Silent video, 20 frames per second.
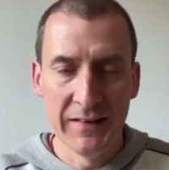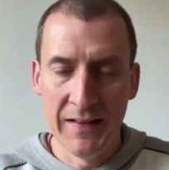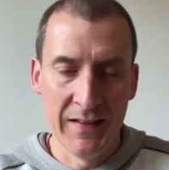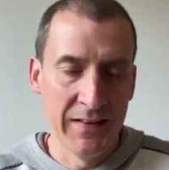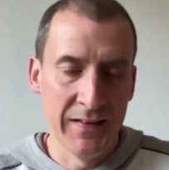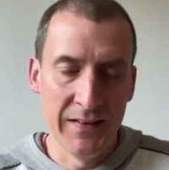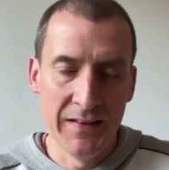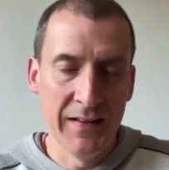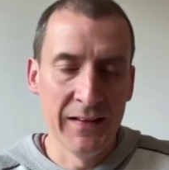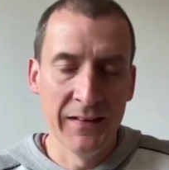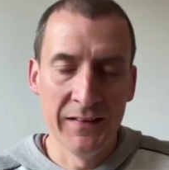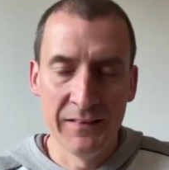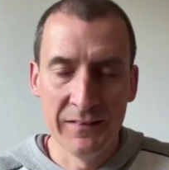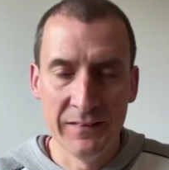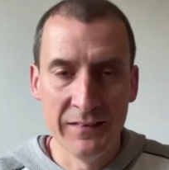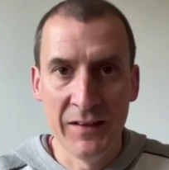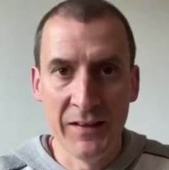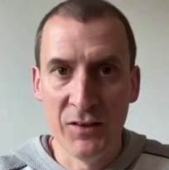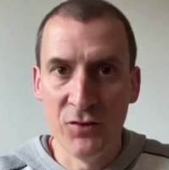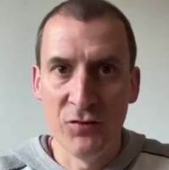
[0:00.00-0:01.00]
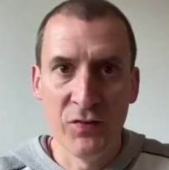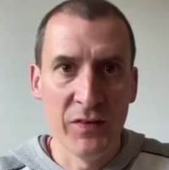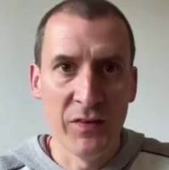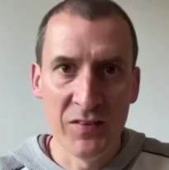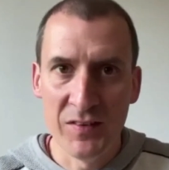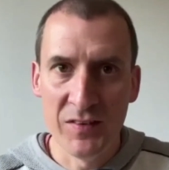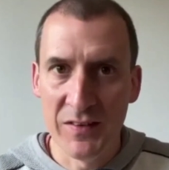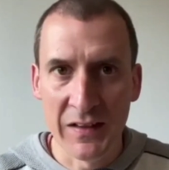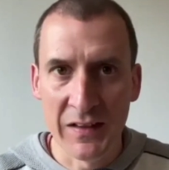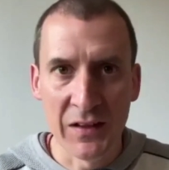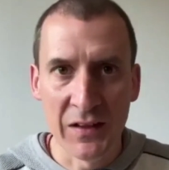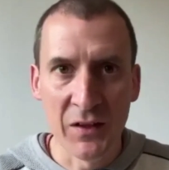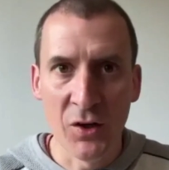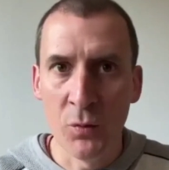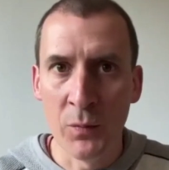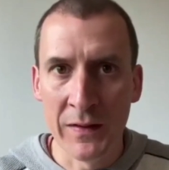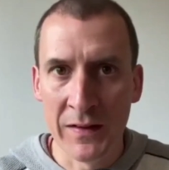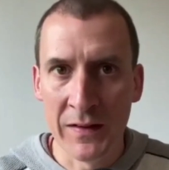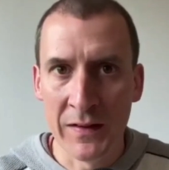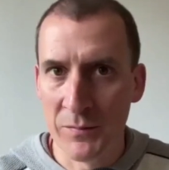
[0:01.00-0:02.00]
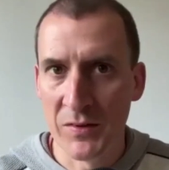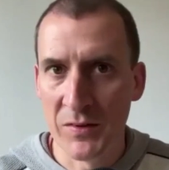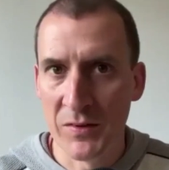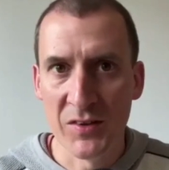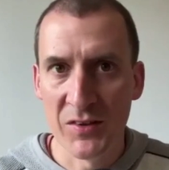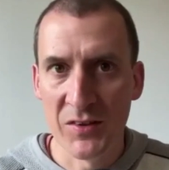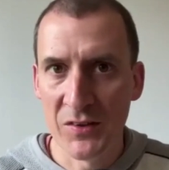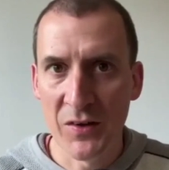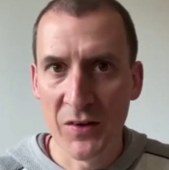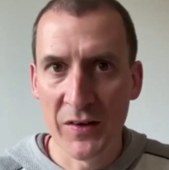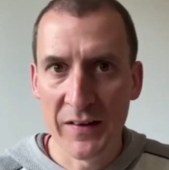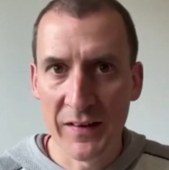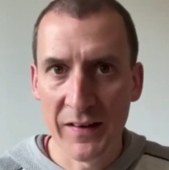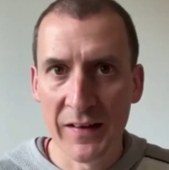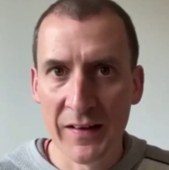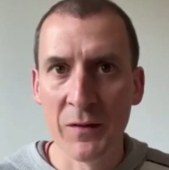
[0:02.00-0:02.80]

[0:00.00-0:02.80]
And let's face it, Nico Williams is the guy that they want.